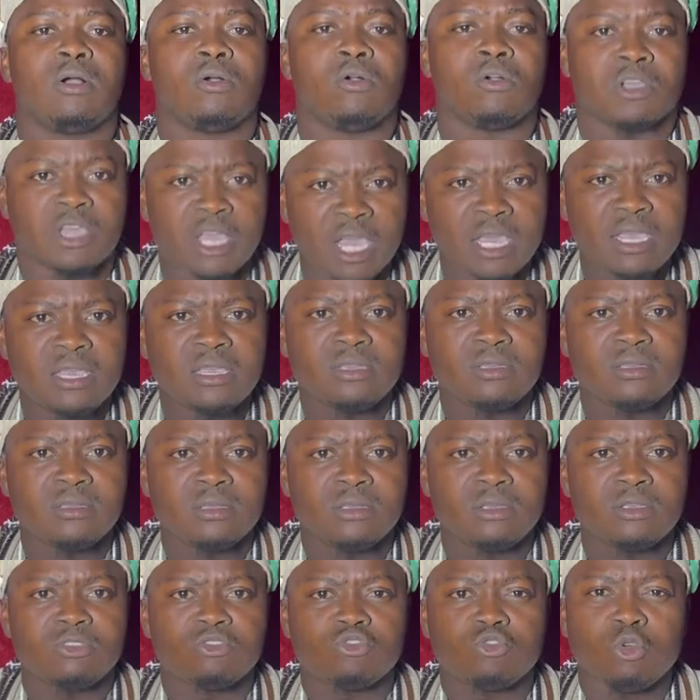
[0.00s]
Okay?
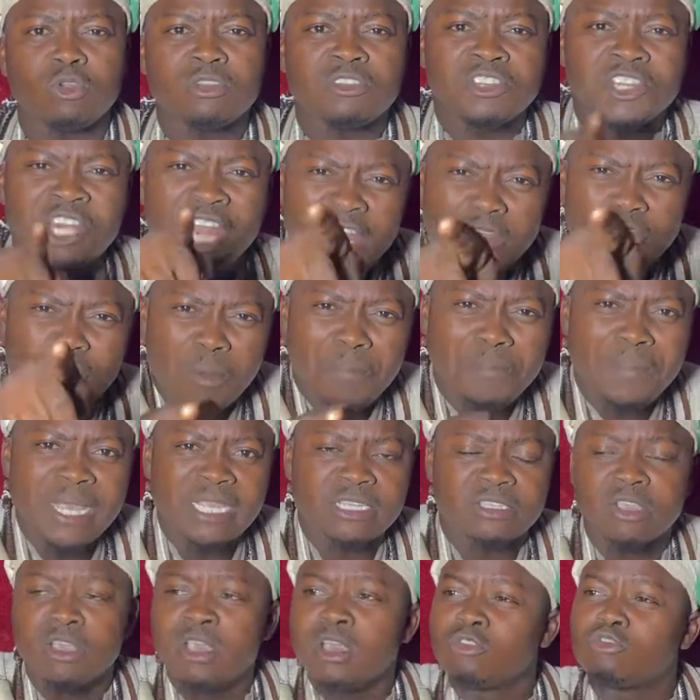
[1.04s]
So try your
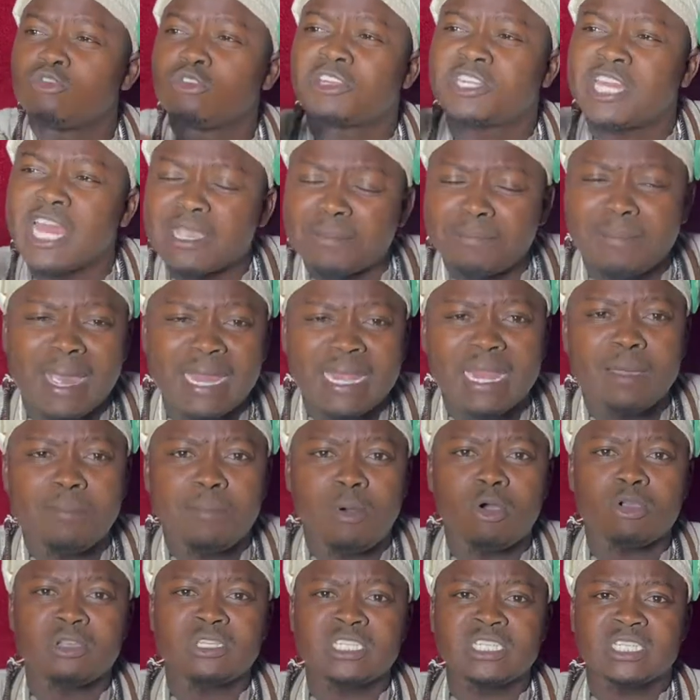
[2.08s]
best to take my
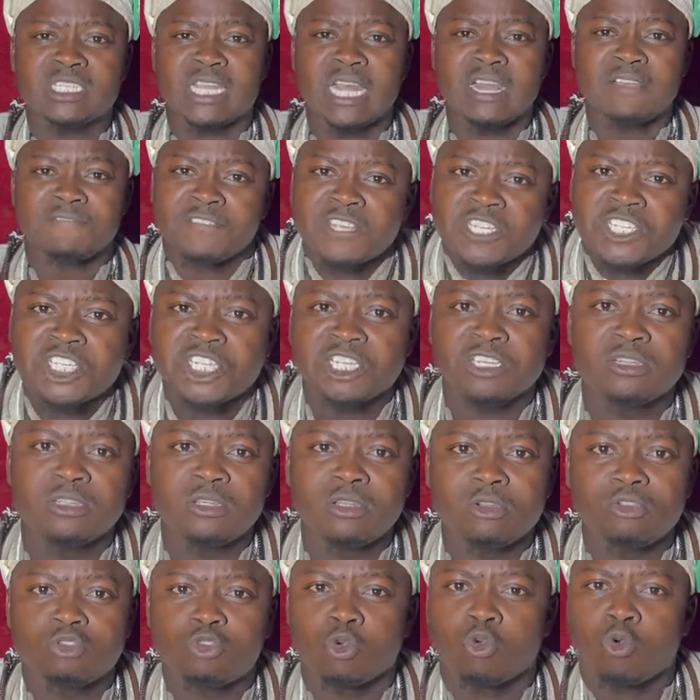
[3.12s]
number on this television.
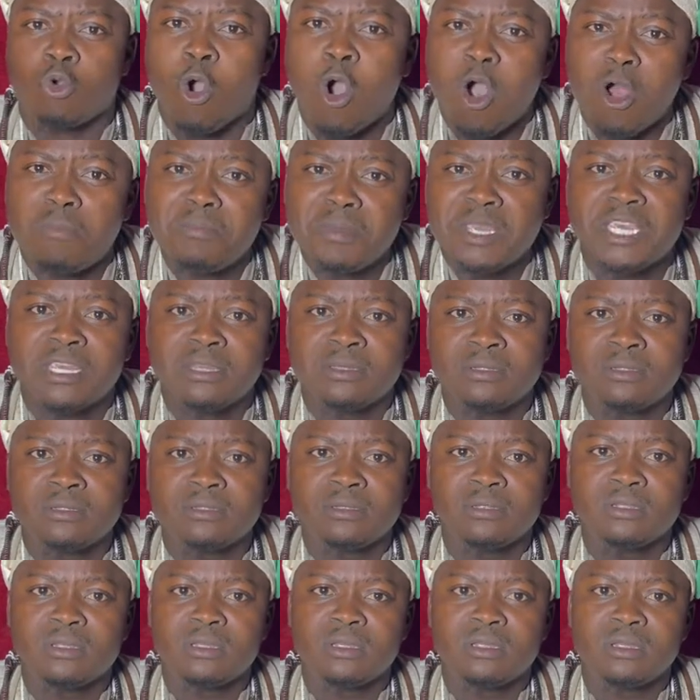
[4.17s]
To call me.
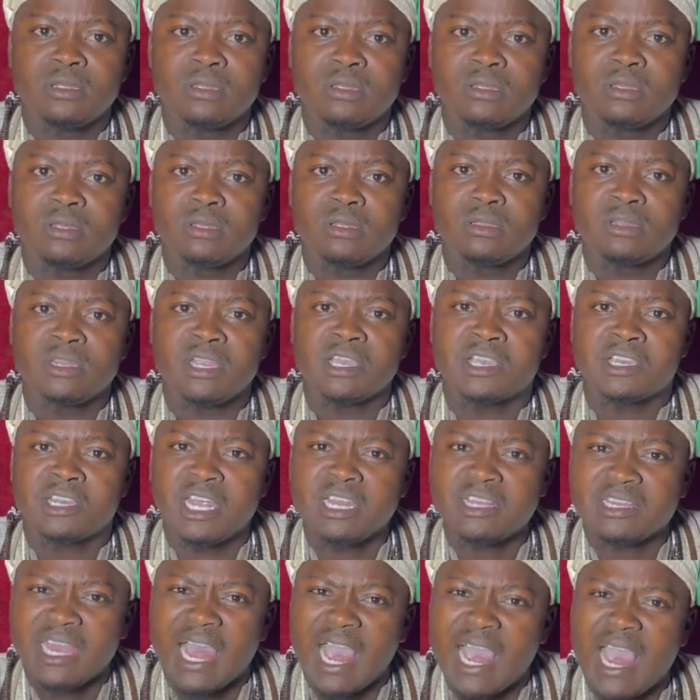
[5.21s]
The
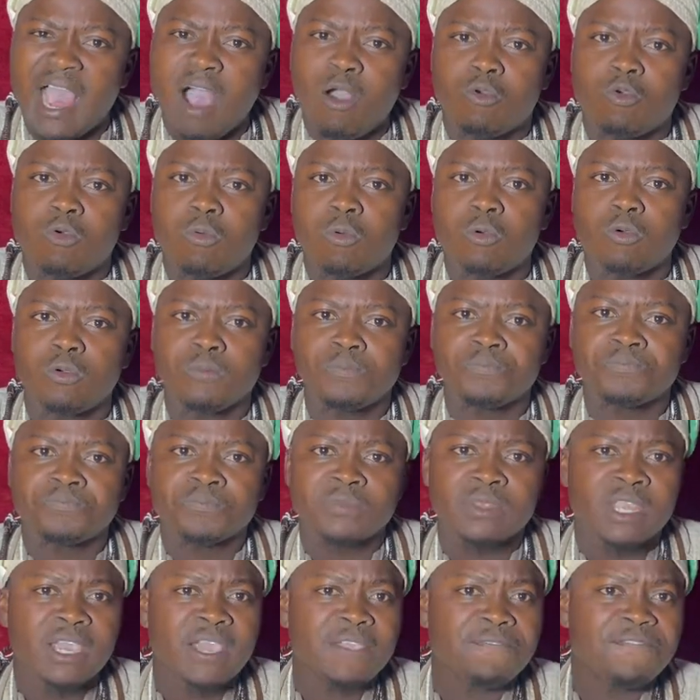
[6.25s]
great Yakubu.
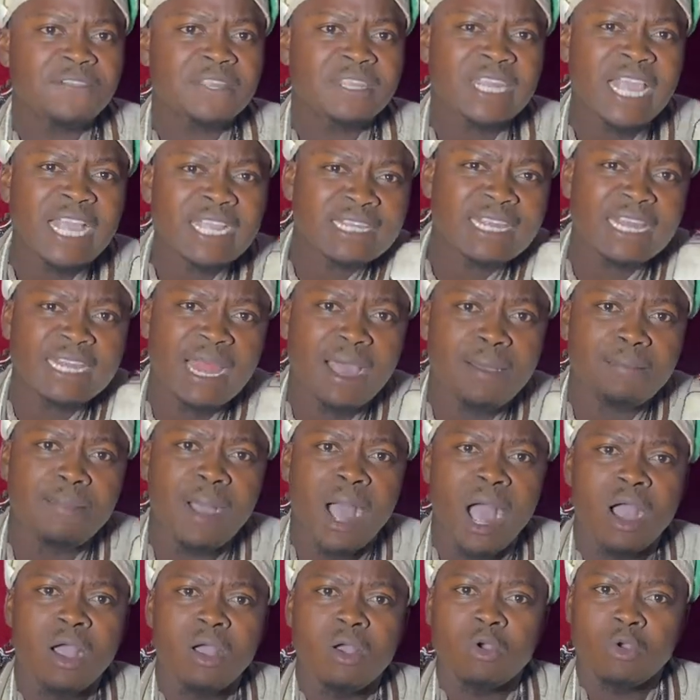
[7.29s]
If you take the
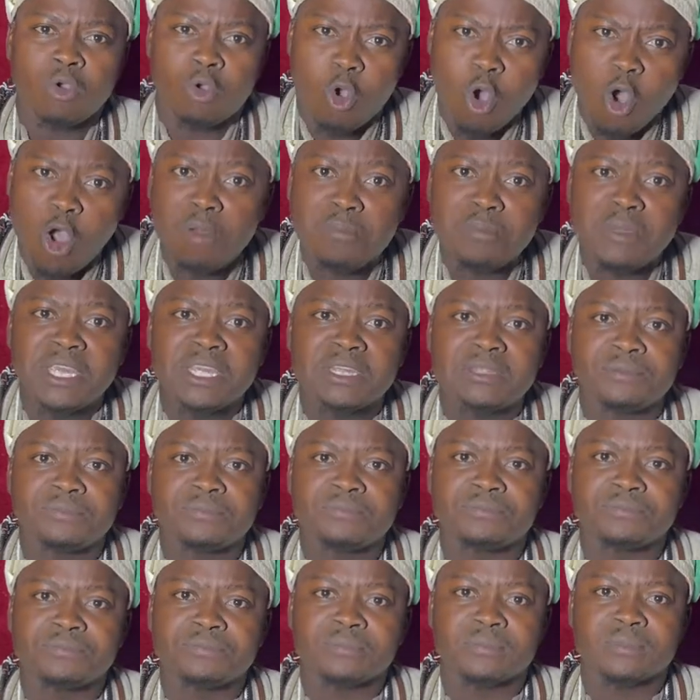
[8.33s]
number, call me.
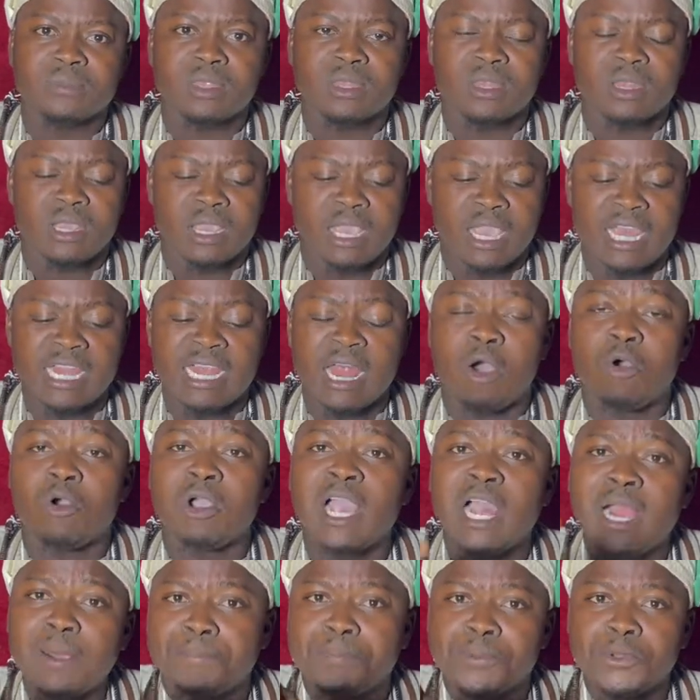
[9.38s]
And I'll
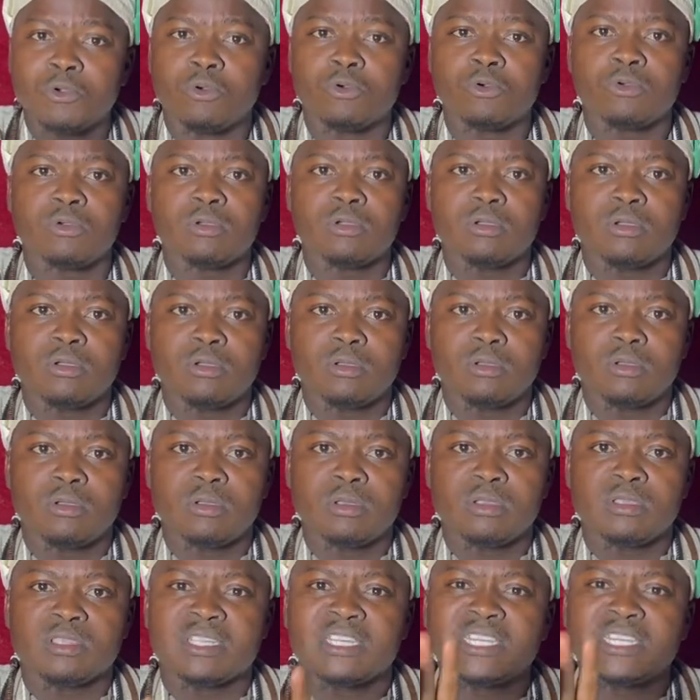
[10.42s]
help you.
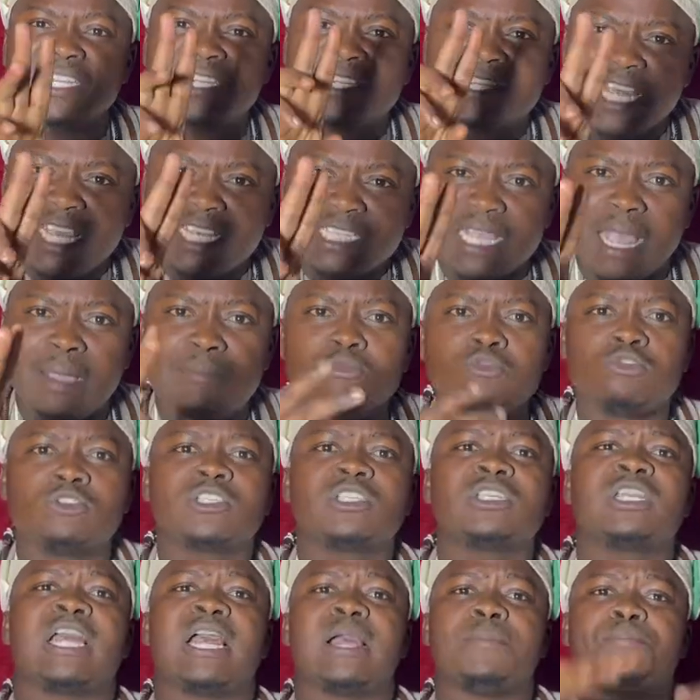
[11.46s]
3 days I'm
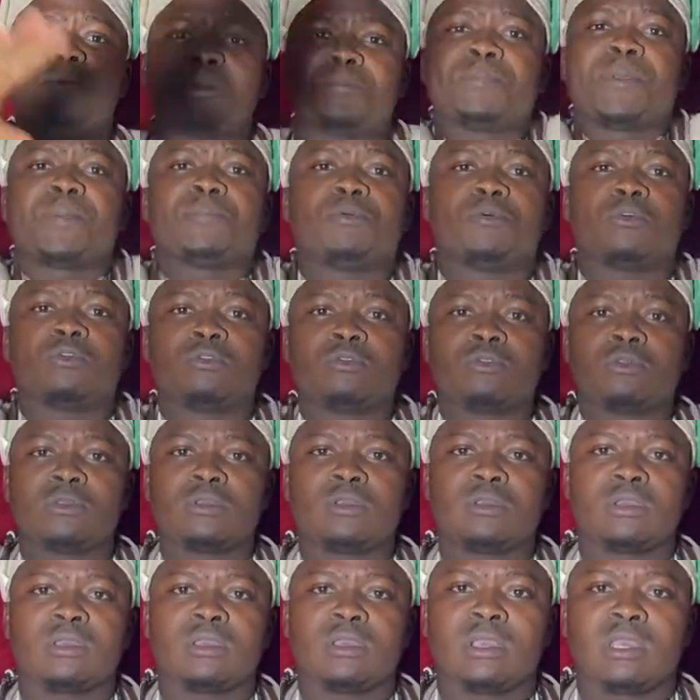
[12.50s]
using helping people.
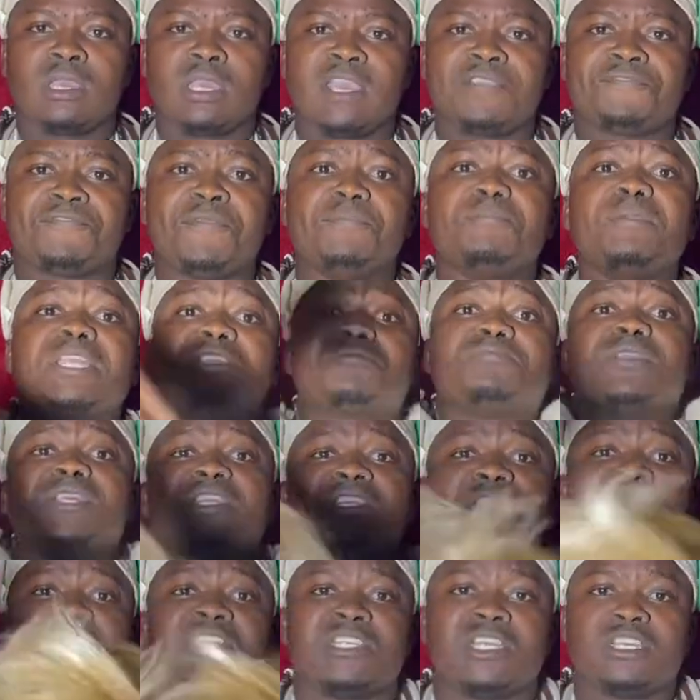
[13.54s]
If you meet me
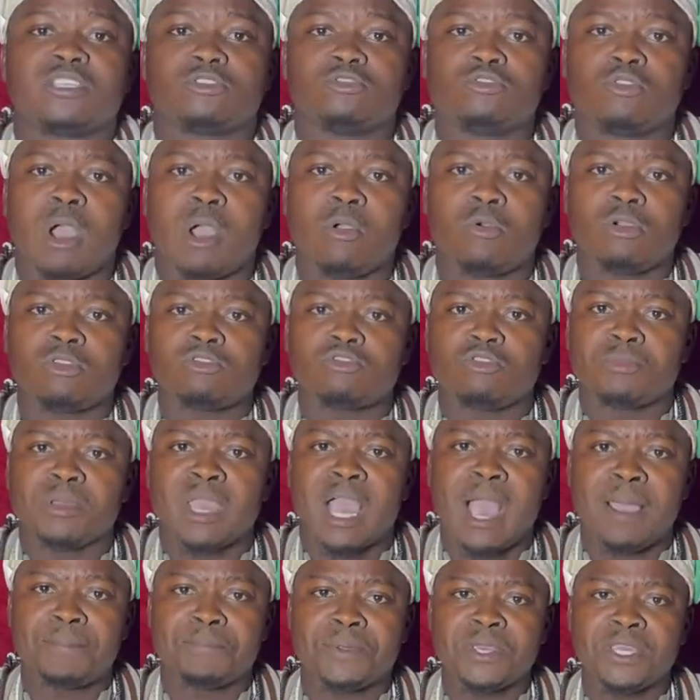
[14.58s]
3 days, you are going to be
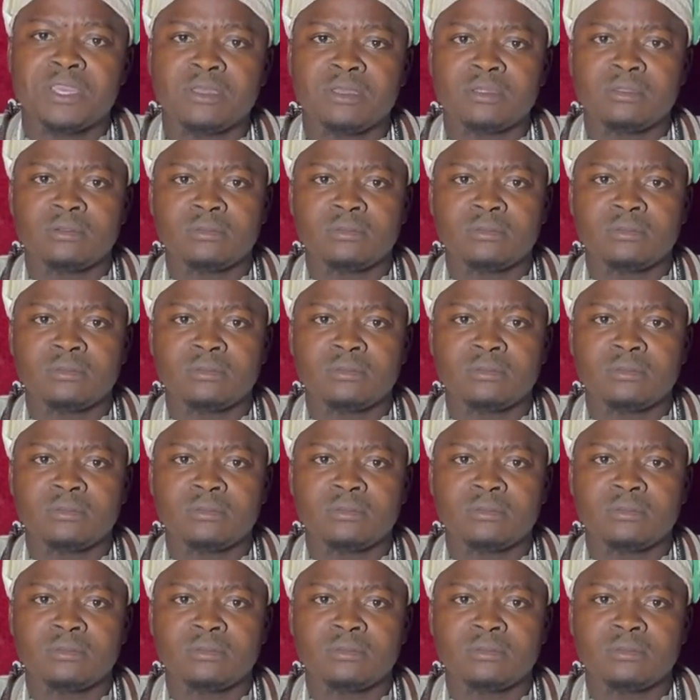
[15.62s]
happy.